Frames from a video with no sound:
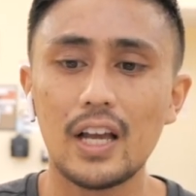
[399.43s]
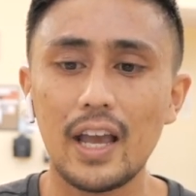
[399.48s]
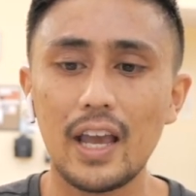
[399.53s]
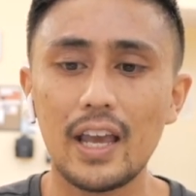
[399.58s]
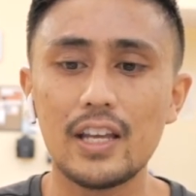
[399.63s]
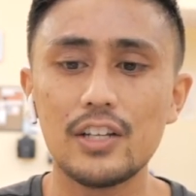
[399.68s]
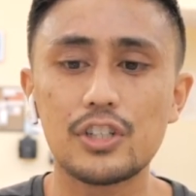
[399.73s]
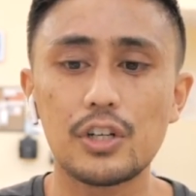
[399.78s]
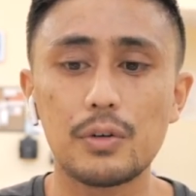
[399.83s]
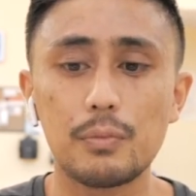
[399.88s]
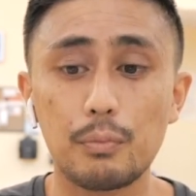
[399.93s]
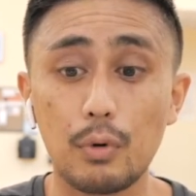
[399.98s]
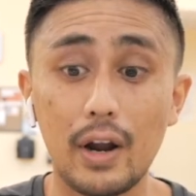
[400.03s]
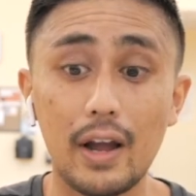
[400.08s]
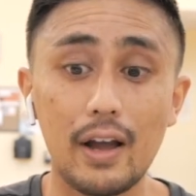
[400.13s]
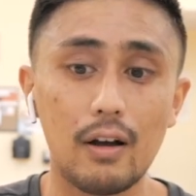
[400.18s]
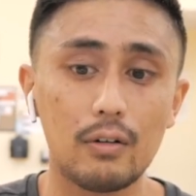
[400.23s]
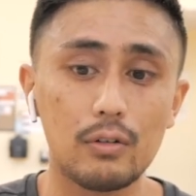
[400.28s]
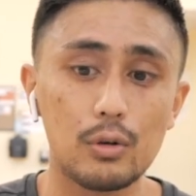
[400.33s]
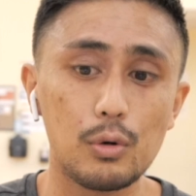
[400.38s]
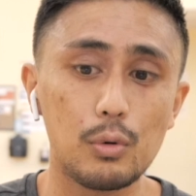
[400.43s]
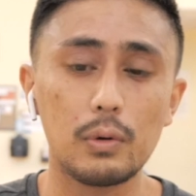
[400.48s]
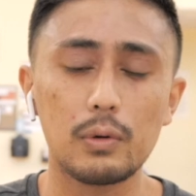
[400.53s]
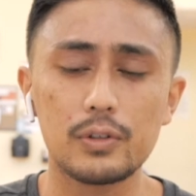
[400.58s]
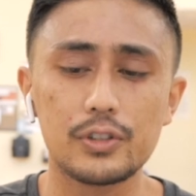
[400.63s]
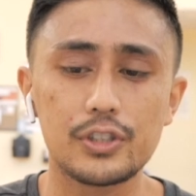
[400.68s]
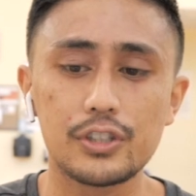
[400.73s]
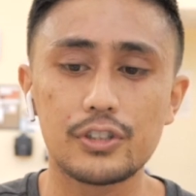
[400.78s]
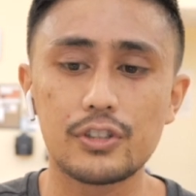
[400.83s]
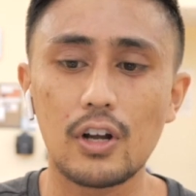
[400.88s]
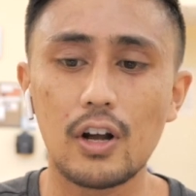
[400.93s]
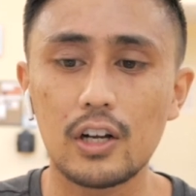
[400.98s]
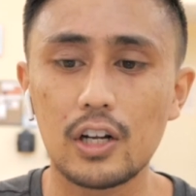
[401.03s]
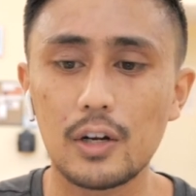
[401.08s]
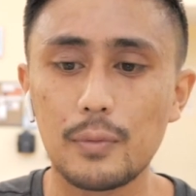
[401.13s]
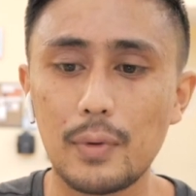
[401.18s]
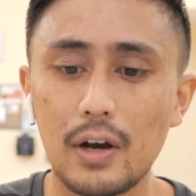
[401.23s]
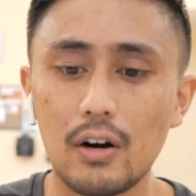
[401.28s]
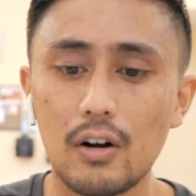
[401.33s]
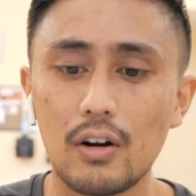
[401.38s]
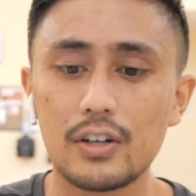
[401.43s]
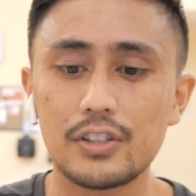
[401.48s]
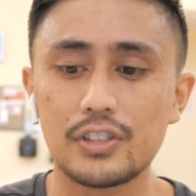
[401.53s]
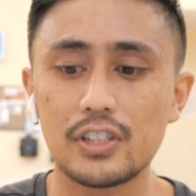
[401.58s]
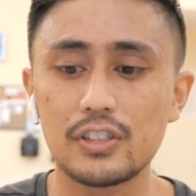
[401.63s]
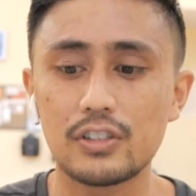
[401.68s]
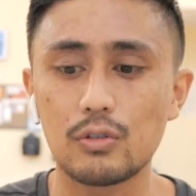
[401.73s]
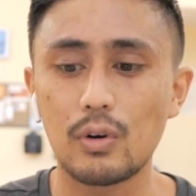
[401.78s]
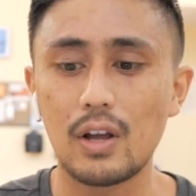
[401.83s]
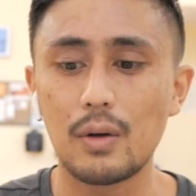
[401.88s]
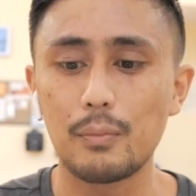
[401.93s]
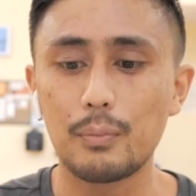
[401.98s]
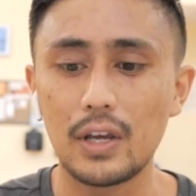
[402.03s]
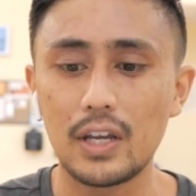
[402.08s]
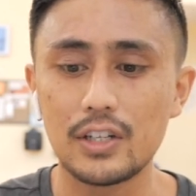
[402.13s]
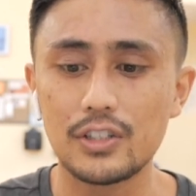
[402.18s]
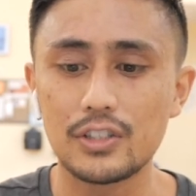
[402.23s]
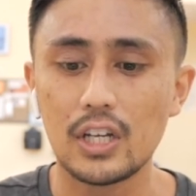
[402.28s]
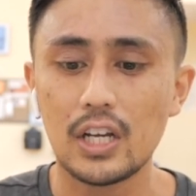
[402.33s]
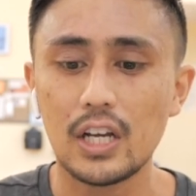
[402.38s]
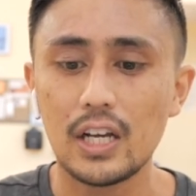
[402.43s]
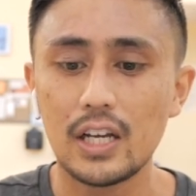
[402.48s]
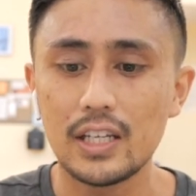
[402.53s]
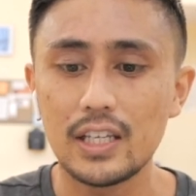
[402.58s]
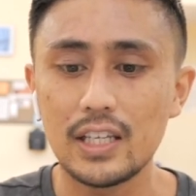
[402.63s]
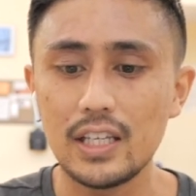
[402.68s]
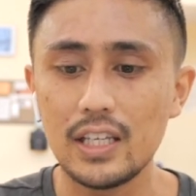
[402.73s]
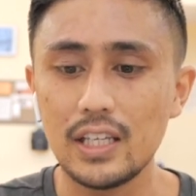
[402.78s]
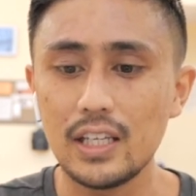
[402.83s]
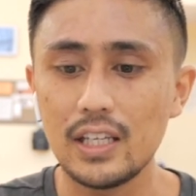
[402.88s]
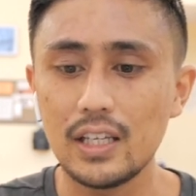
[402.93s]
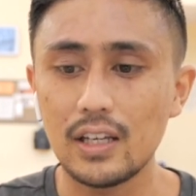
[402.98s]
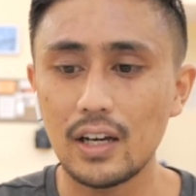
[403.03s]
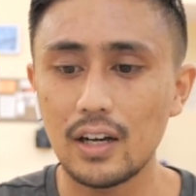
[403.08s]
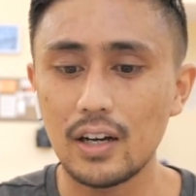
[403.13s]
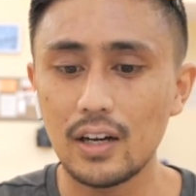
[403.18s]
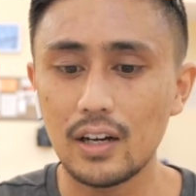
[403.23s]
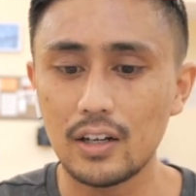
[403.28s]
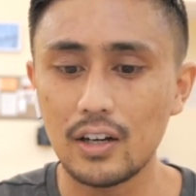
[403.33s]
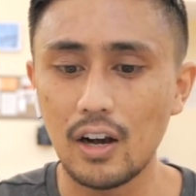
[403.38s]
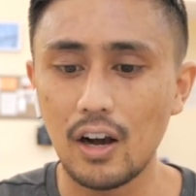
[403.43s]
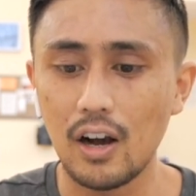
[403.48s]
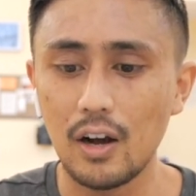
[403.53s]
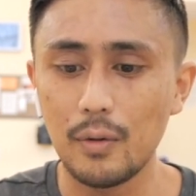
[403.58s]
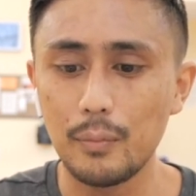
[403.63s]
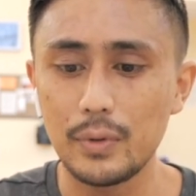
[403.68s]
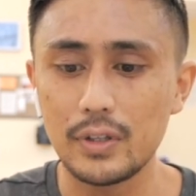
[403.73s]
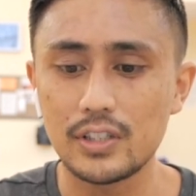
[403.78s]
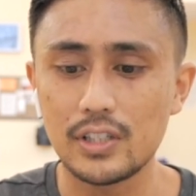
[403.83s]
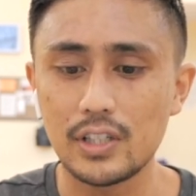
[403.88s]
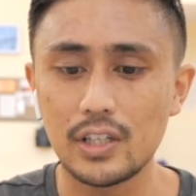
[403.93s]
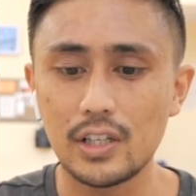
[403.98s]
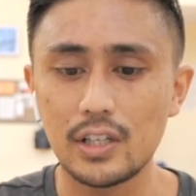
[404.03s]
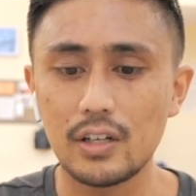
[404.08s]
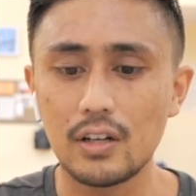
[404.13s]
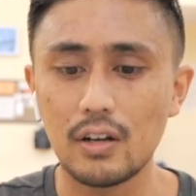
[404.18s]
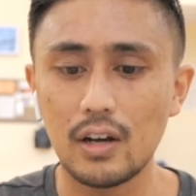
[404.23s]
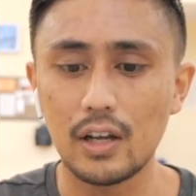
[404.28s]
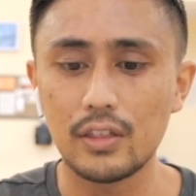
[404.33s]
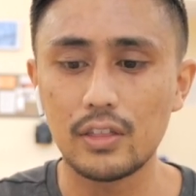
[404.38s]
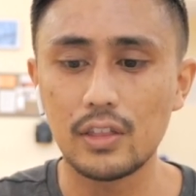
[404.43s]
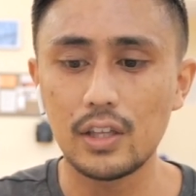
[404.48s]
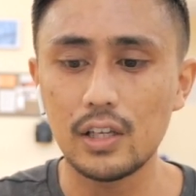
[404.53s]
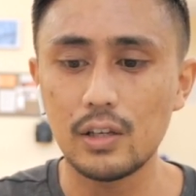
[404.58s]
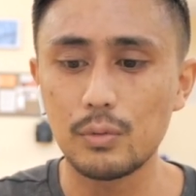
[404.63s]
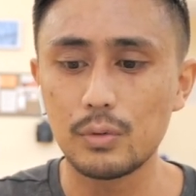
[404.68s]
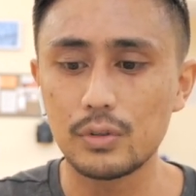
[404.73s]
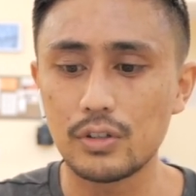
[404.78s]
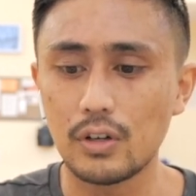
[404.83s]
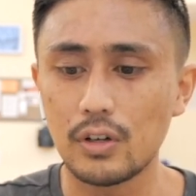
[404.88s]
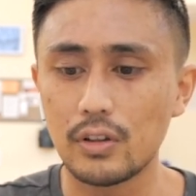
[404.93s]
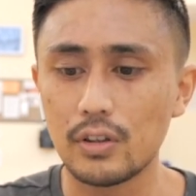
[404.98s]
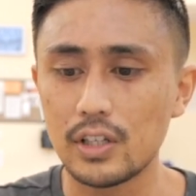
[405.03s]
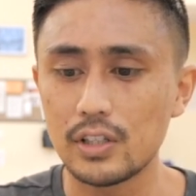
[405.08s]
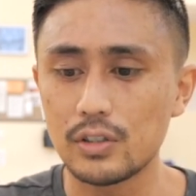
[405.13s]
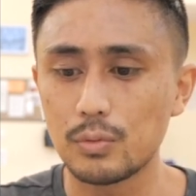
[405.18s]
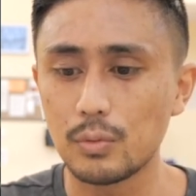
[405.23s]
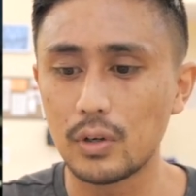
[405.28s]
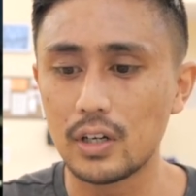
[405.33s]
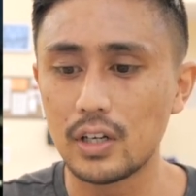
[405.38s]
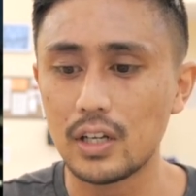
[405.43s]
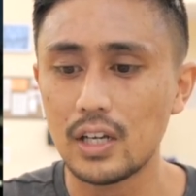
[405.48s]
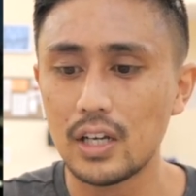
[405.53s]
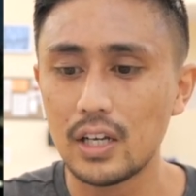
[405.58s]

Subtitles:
Agent Brown, who we were just talking about on his Instagram page, he commented, I think it was on this one,